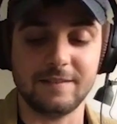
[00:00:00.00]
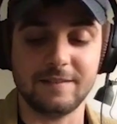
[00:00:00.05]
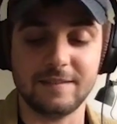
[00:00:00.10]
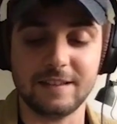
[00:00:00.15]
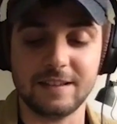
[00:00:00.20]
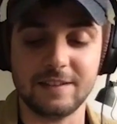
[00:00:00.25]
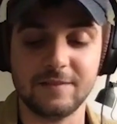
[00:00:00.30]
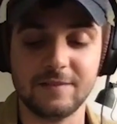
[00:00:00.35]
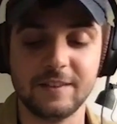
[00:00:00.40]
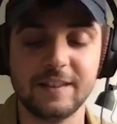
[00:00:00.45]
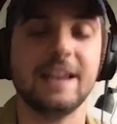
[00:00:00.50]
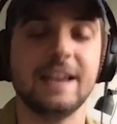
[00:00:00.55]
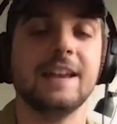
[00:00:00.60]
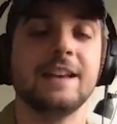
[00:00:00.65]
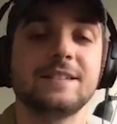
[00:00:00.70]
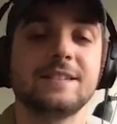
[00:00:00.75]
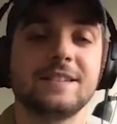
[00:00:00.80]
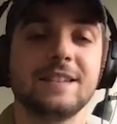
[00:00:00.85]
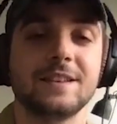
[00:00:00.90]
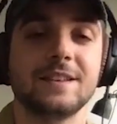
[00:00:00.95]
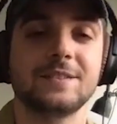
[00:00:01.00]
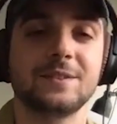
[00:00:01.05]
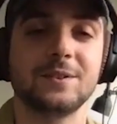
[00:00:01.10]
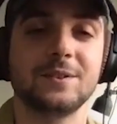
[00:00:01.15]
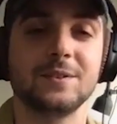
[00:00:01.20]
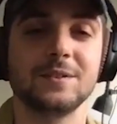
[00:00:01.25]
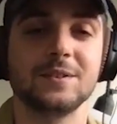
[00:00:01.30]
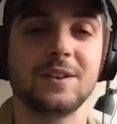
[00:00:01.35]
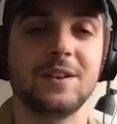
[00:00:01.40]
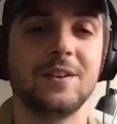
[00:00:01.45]
even the
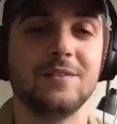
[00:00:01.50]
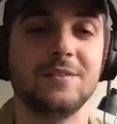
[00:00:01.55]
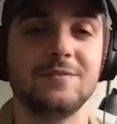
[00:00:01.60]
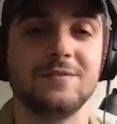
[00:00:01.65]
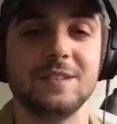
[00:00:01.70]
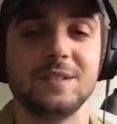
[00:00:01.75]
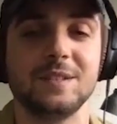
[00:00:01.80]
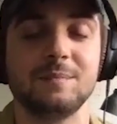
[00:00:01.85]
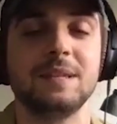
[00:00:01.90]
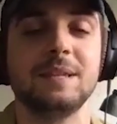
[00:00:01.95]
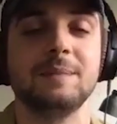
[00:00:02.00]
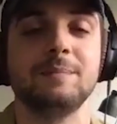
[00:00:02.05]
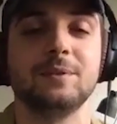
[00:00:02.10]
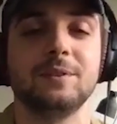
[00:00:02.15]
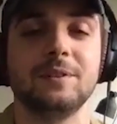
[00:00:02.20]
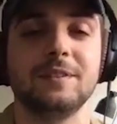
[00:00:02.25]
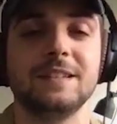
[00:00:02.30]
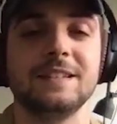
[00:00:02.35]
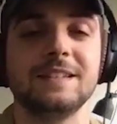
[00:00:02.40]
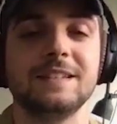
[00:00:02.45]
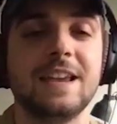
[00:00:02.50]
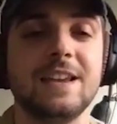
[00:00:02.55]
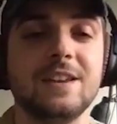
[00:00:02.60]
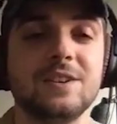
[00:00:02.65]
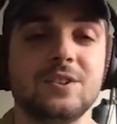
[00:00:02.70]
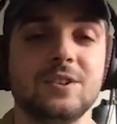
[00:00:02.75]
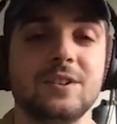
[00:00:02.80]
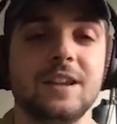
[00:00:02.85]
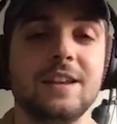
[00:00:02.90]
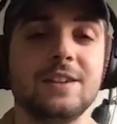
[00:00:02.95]
ancestors of these people and these
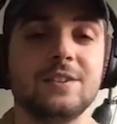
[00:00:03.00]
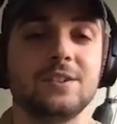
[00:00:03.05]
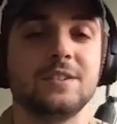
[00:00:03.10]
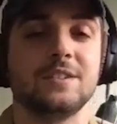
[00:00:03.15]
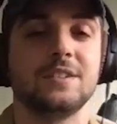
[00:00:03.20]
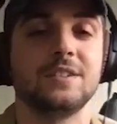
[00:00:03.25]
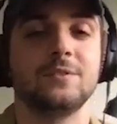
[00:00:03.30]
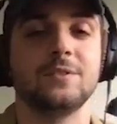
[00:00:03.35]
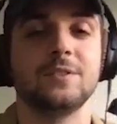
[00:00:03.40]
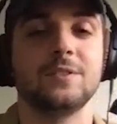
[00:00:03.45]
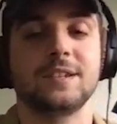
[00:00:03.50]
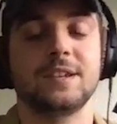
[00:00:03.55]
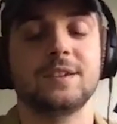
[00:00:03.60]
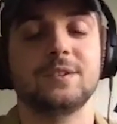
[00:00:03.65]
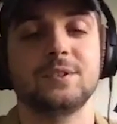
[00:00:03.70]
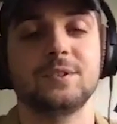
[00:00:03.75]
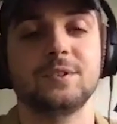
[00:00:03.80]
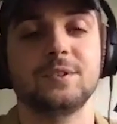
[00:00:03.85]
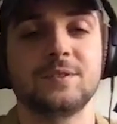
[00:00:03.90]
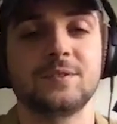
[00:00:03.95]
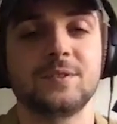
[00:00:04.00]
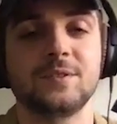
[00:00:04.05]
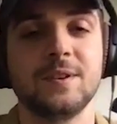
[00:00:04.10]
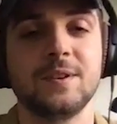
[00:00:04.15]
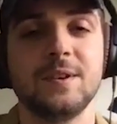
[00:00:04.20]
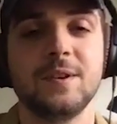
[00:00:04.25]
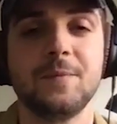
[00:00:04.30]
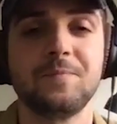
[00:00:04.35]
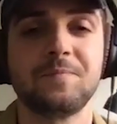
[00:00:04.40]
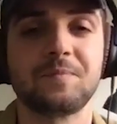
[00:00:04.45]
ancient civilizations
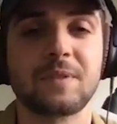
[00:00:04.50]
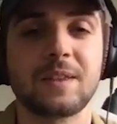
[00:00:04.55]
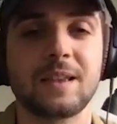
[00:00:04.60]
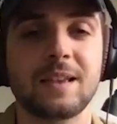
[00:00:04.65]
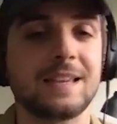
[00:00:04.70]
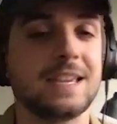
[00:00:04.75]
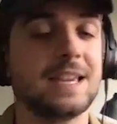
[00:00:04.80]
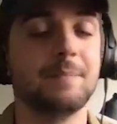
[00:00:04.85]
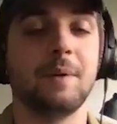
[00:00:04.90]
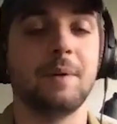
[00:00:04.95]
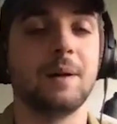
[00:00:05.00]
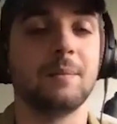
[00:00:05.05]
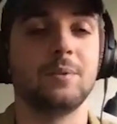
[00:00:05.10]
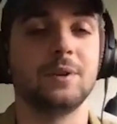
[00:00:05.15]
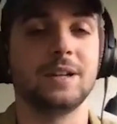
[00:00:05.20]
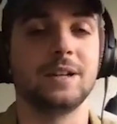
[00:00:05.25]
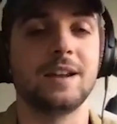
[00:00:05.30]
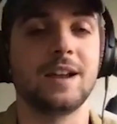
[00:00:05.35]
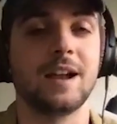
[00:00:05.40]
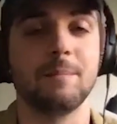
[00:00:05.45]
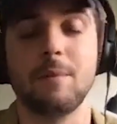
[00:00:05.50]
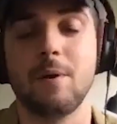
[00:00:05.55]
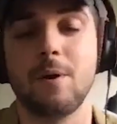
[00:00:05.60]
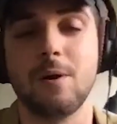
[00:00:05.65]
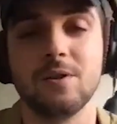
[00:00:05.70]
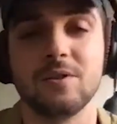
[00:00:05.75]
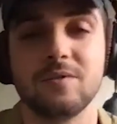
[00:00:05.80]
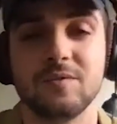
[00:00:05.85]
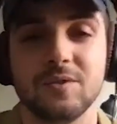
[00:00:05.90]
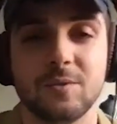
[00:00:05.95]
keep on bringing up
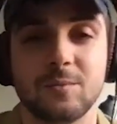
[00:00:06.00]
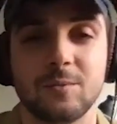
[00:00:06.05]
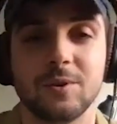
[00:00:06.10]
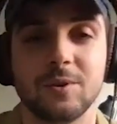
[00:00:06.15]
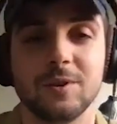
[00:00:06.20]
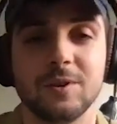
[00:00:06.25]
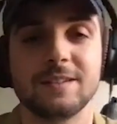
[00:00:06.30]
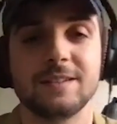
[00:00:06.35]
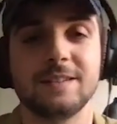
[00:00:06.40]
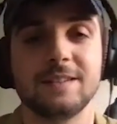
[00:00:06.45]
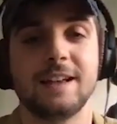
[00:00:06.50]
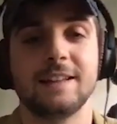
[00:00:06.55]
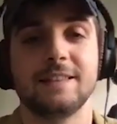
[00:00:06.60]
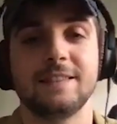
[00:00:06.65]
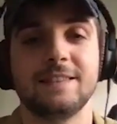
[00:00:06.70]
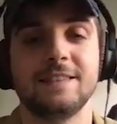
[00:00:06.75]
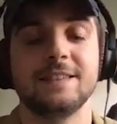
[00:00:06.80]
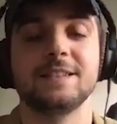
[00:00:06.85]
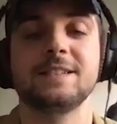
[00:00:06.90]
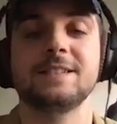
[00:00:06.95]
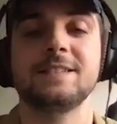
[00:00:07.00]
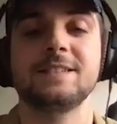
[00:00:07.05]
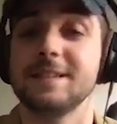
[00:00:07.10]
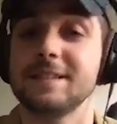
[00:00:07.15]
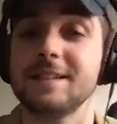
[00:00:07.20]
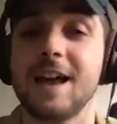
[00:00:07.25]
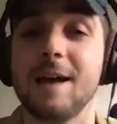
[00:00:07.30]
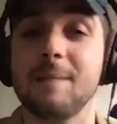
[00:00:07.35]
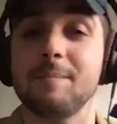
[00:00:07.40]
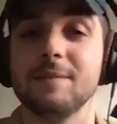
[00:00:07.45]
all over the world, that this
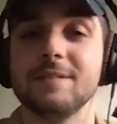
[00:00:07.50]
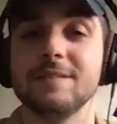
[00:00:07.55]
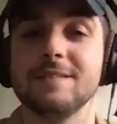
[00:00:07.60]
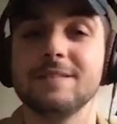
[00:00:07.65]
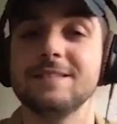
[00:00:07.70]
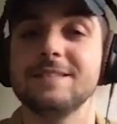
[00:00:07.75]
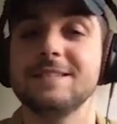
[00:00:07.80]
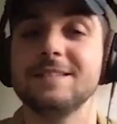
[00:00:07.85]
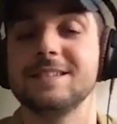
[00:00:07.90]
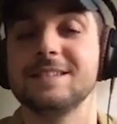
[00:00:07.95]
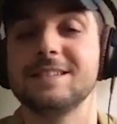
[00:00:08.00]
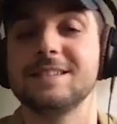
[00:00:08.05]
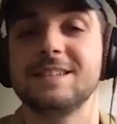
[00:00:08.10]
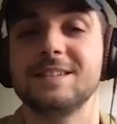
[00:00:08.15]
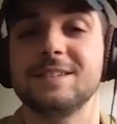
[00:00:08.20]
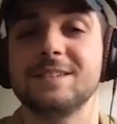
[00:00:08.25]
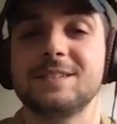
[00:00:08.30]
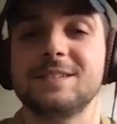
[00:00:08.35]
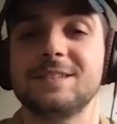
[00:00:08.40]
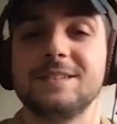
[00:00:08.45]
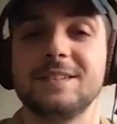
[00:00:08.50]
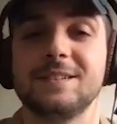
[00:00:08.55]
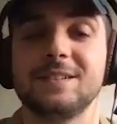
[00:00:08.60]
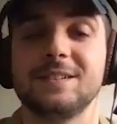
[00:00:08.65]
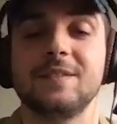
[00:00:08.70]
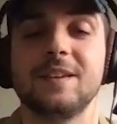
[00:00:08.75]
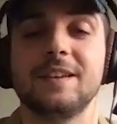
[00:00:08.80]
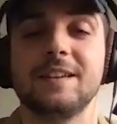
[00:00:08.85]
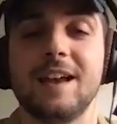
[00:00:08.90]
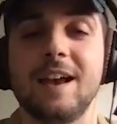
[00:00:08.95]
happened, this
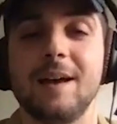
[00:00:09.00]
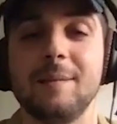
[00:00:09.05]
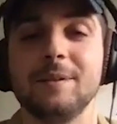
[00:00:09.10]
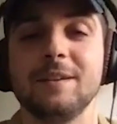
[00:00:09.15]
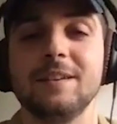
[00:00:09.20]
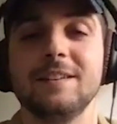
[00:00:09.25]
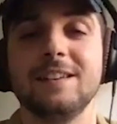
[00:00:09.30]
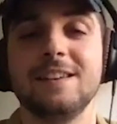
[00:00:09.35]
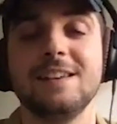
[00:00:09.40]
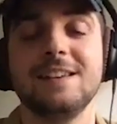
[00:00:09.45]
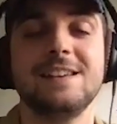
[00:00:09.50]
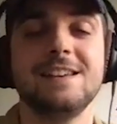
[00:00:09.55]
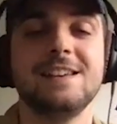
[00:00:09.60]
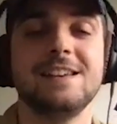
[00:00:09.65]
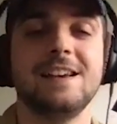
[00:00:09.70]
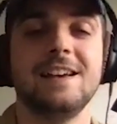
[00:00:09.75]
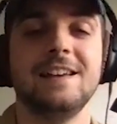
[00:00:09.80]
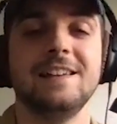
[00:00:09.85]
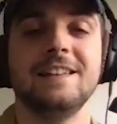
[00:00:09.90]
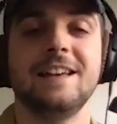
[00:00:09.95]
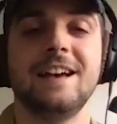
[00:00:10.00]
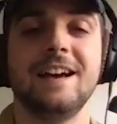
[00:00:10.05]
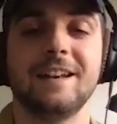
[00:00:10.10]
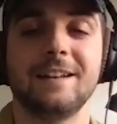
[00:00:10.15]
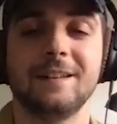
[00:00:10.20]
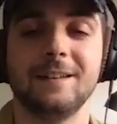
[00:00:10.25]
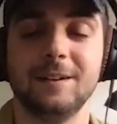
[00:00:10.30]
event happened, and that